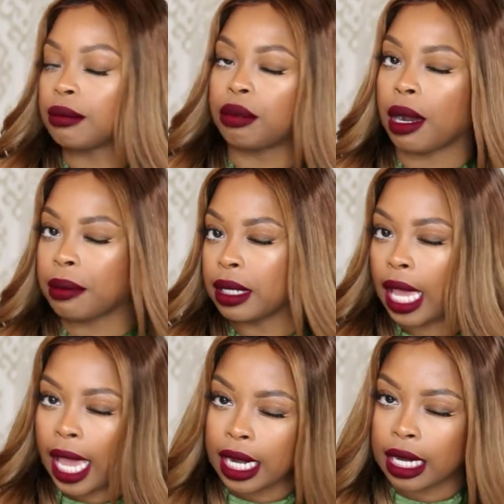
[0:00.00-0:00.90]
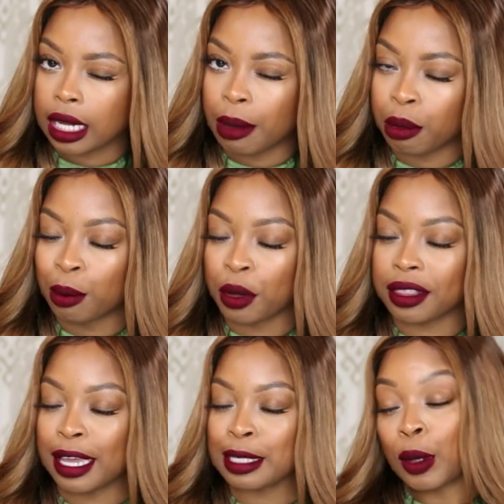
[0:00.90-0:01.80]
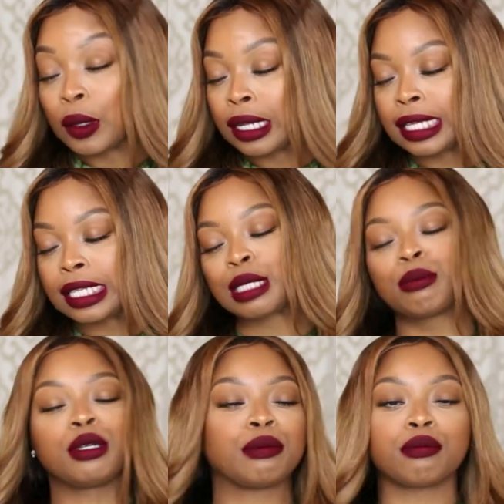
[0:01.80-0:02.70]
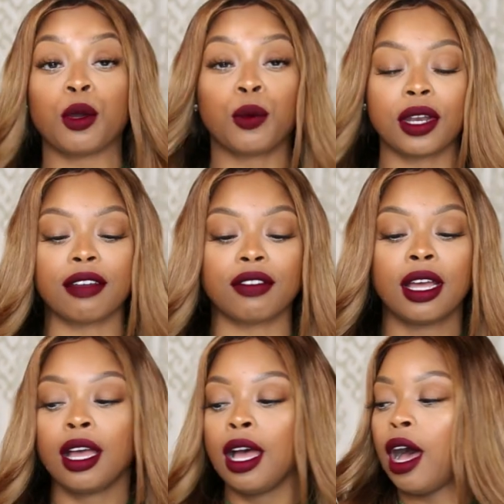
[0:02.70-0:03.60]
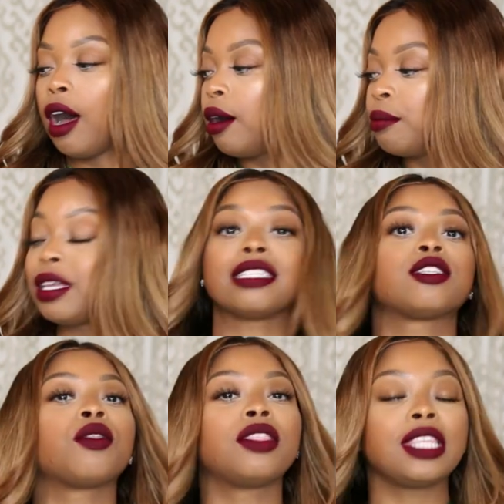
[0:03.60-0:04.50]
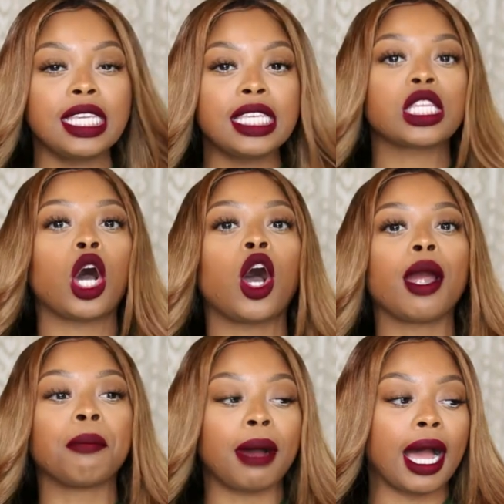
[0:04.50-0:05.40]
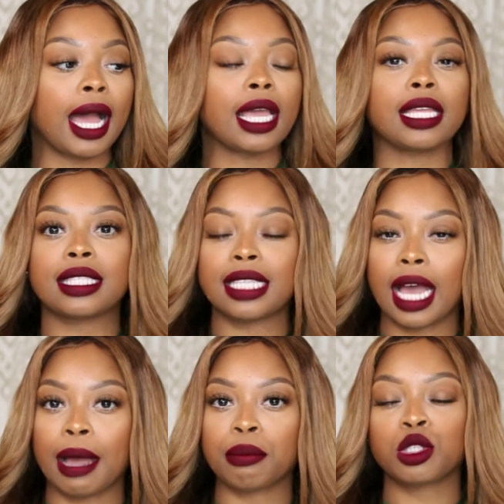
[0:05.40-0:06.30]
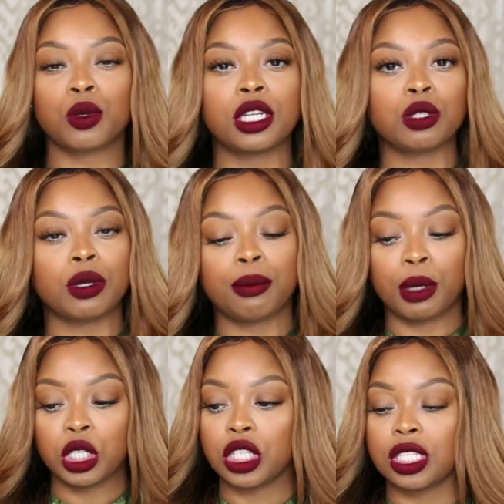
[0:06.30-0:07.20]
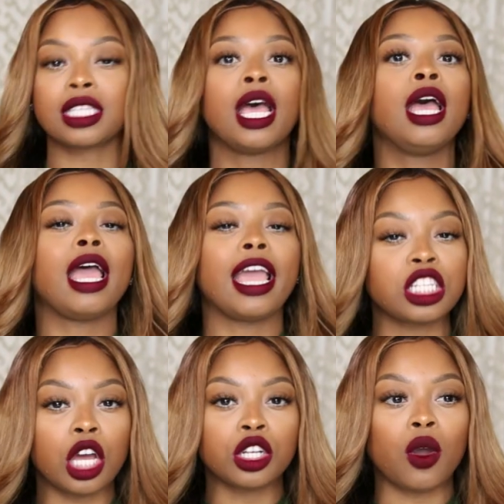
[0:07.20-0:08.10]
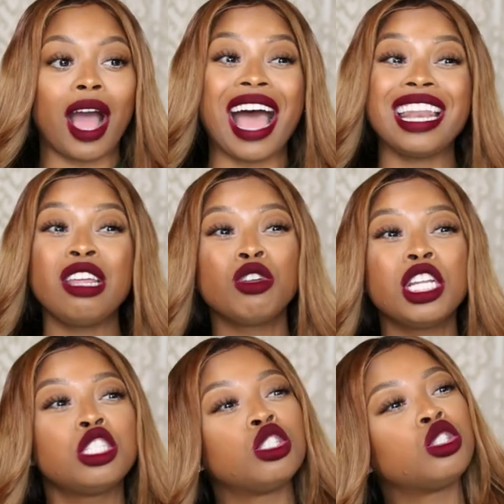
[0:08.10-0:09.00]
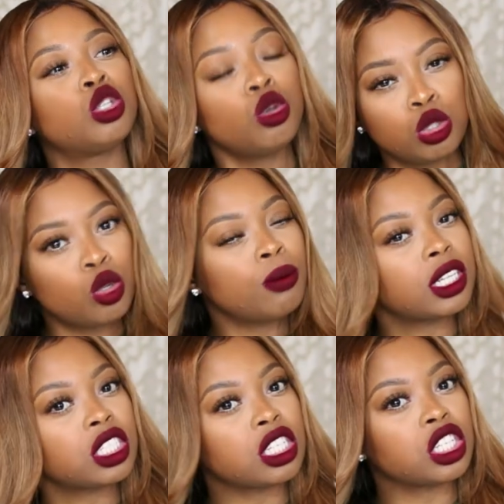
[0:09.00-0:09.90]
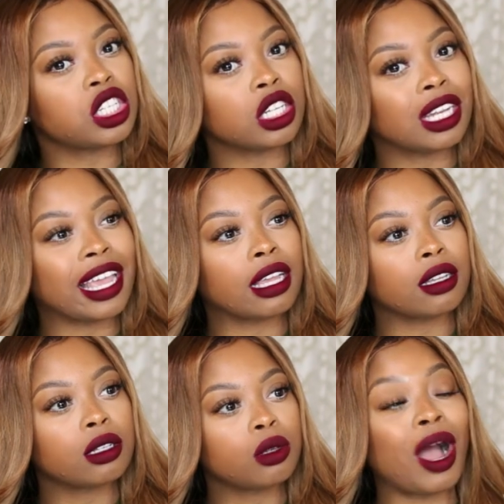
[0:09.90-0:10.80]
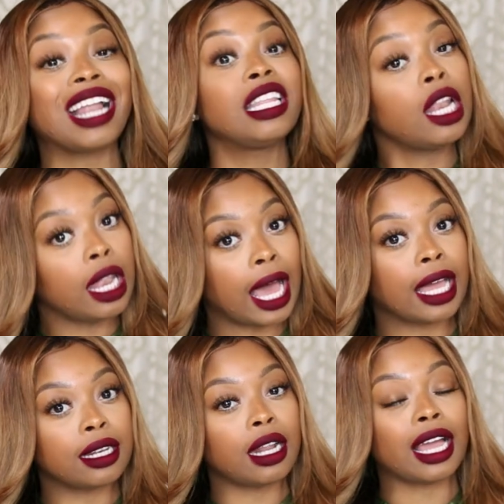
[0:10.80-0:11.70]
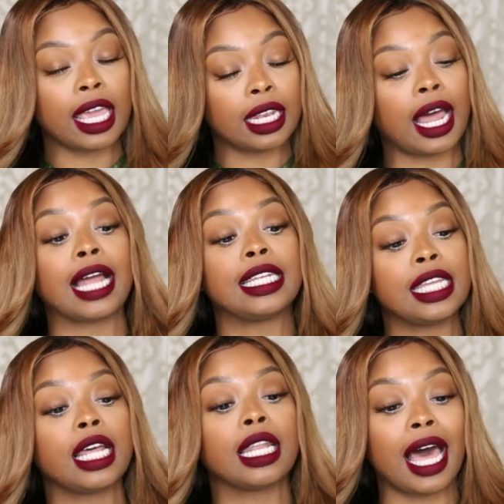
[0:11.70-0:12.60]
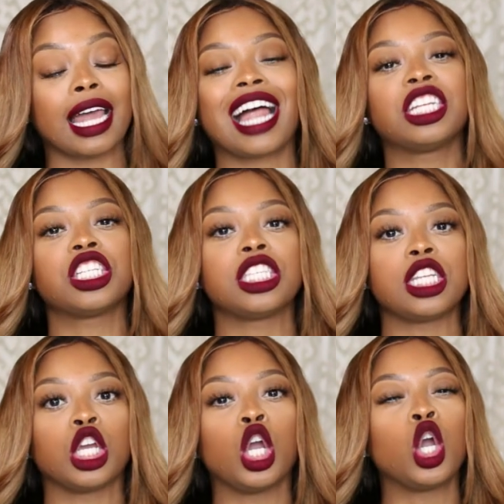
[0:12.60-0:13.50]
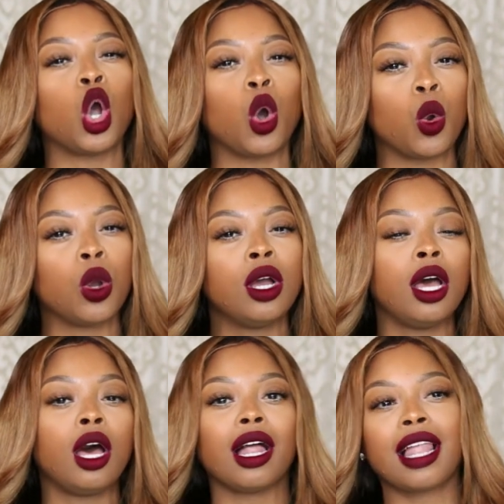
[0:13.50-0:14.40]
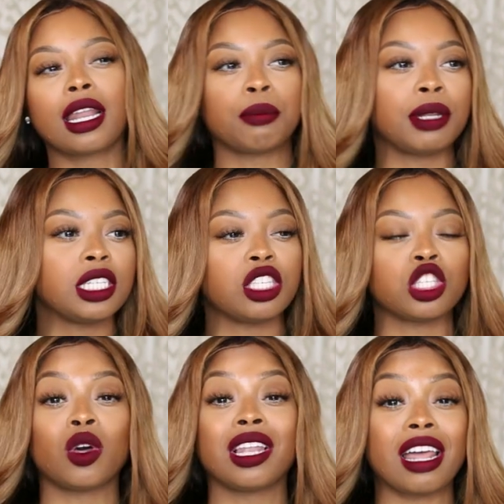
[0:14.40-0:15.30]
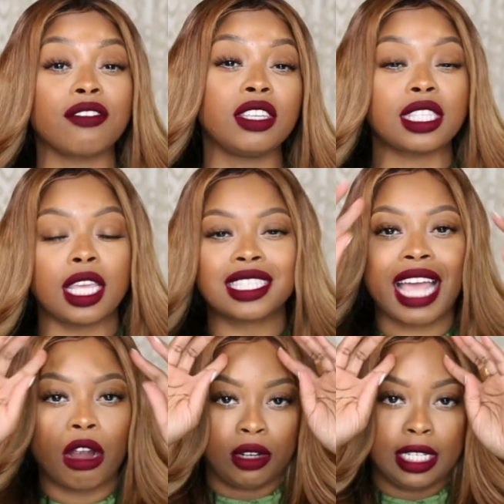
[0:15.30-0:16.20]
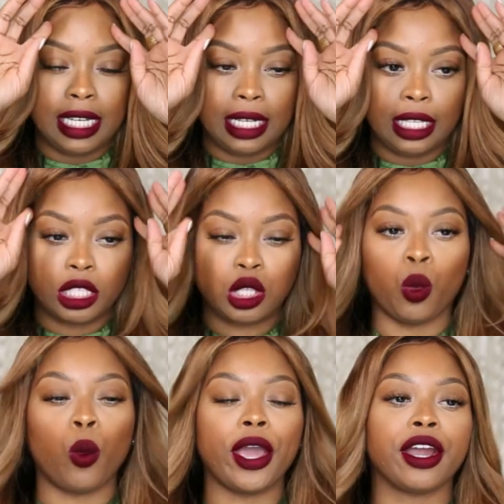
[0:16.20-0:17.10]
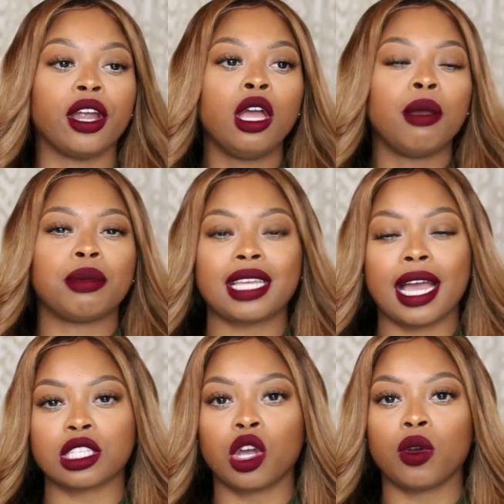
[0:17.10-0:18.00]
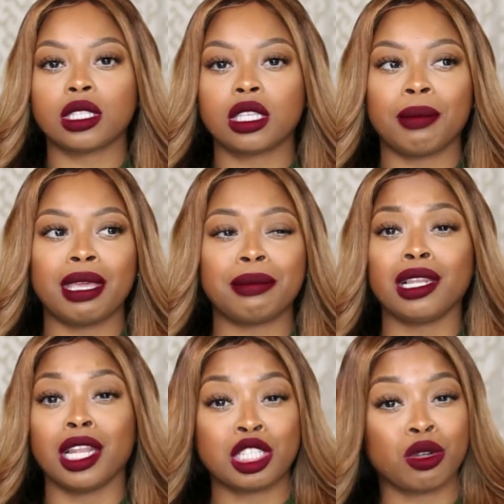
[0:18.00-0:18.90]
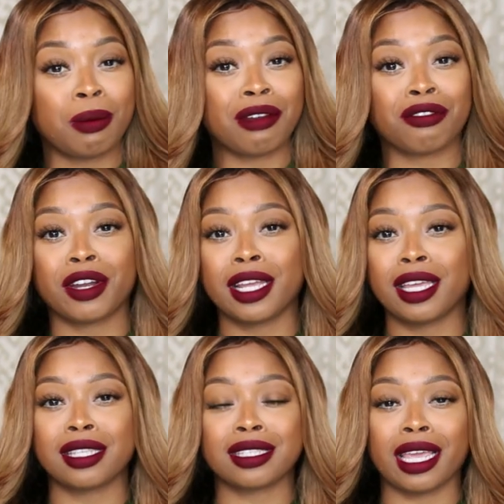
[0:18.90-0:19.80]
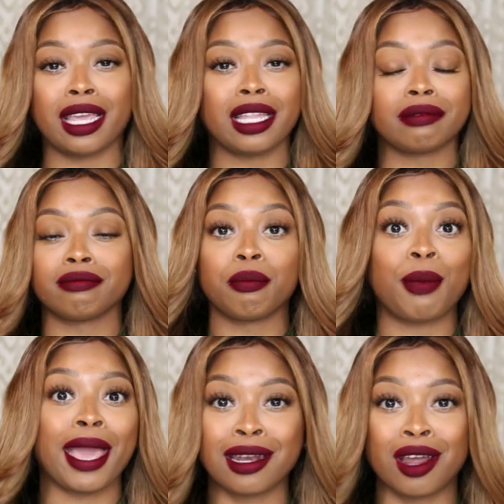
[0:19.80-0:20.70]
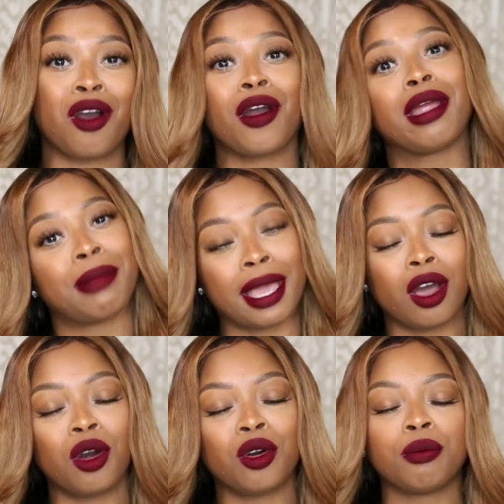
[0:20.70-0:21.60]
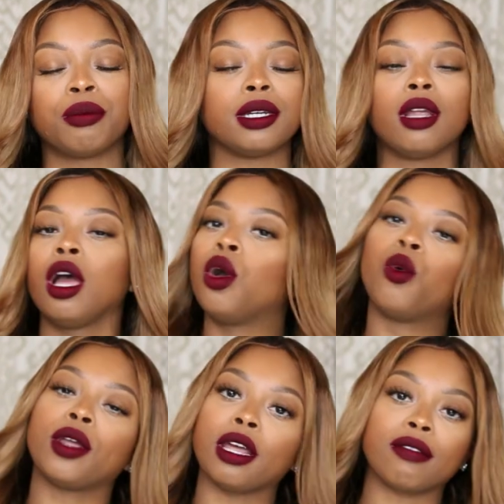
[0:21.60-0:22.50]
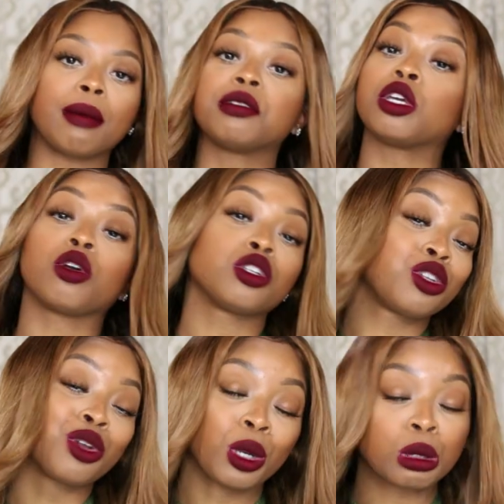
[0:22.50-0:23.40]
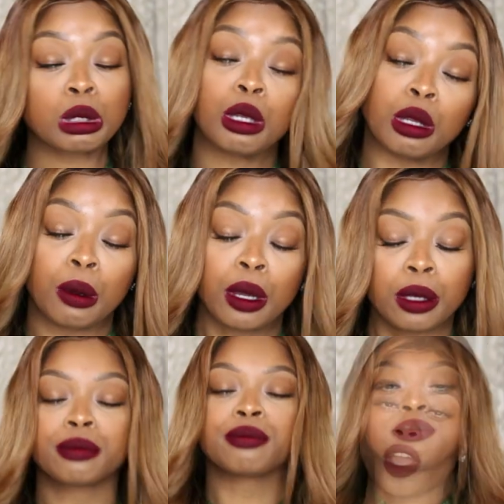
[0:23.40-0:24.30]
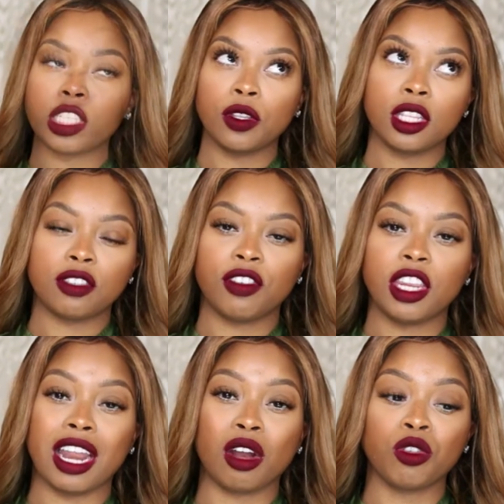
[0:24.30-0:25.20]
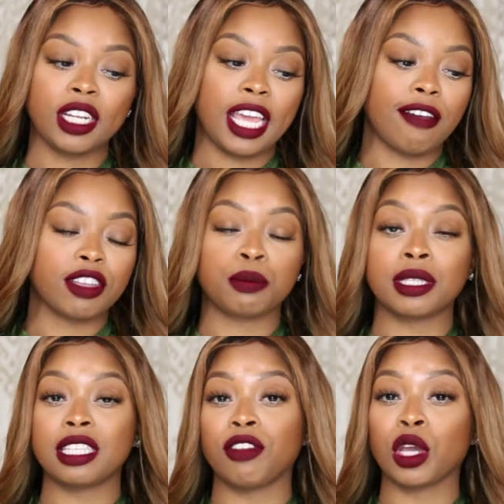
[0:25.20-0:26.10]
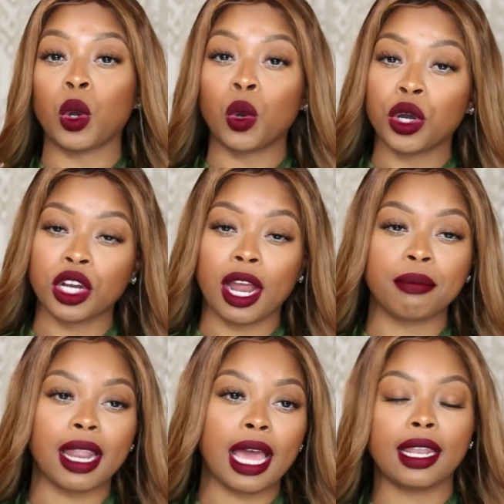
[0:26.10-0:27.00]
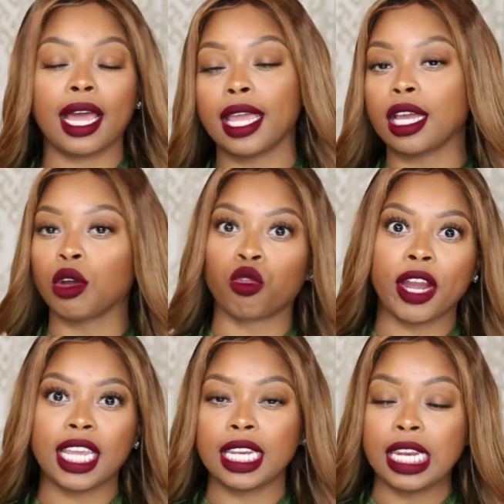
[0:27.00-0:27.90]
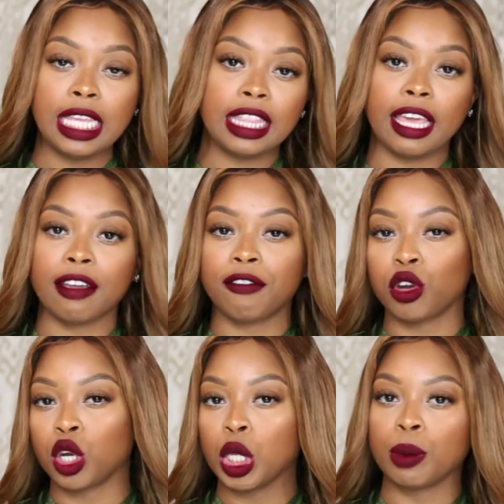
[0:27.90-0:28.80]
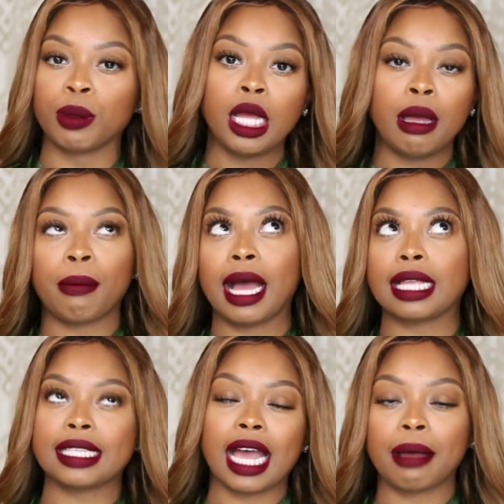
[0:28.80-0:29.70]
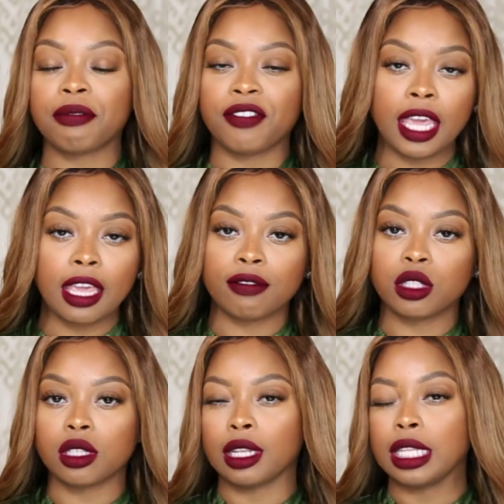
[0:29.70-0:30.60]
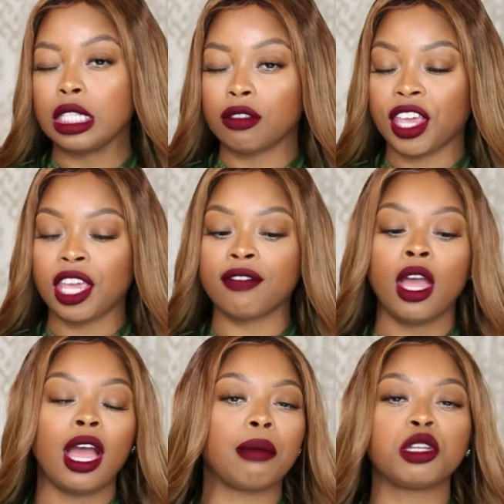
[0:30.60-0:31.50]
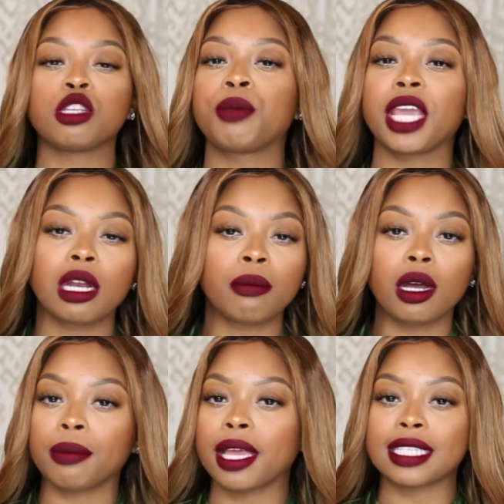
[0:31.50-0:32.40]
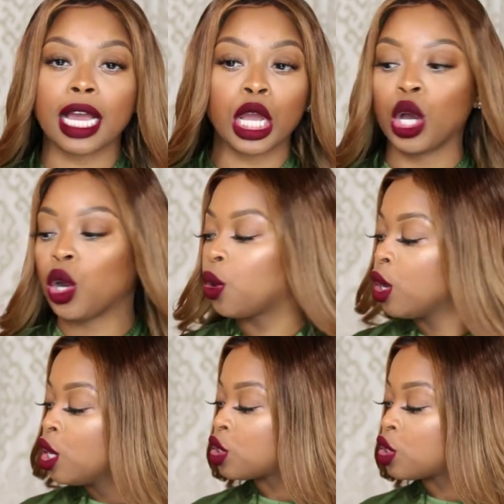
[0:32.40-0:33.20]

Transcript: Probably added a couple more things on the list, but whatever. Um, yeah, so these are my top twenty twenty purchases. As y'all know, I didn't really do too much this year. Like, well, I did a lot. I can't lie. I did a lot. I just didn't go a lot of places. So a lot of these things I really didn't get to wear besides going to maybe lunch with my friends and back in the car and back home. But whatever. I'm still going to show you girls anyway. Based on this video, I don't really have a specific order. I'm not like ranking anything from my top fave to least fave. I'm just picking them up as I go.